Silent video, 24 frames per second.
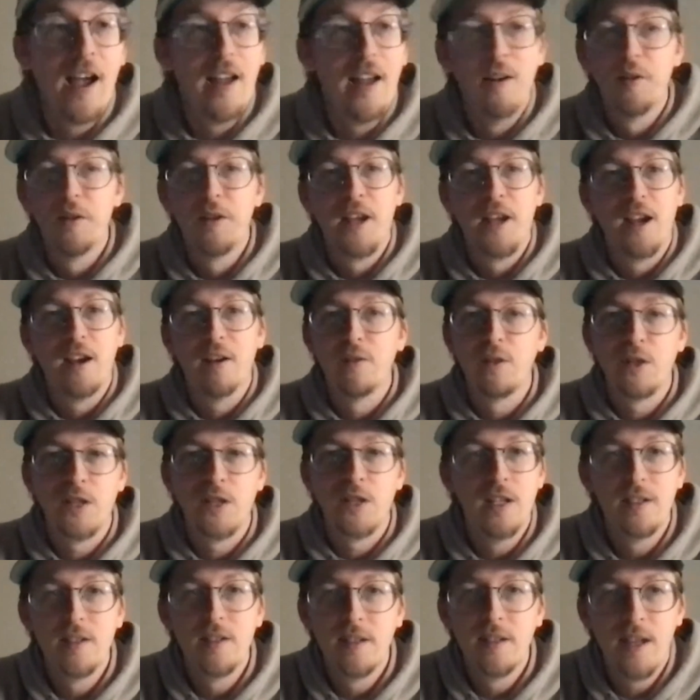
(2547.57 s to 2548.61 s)
I don't care if
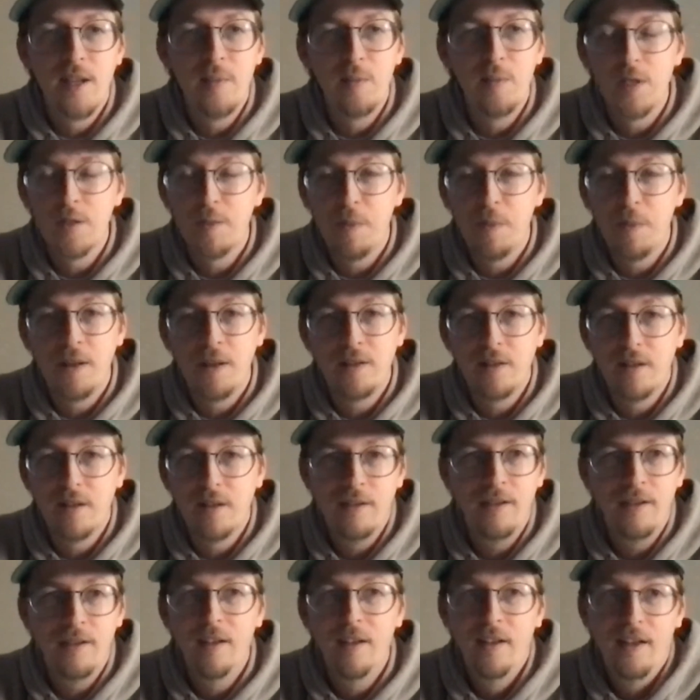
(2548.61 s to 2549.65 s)
she is a tape
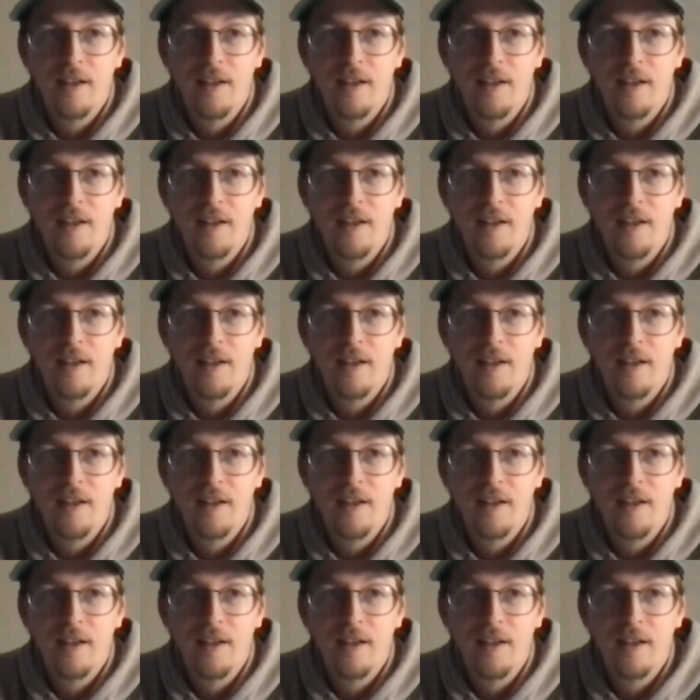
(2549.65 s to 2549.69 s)
dispenser.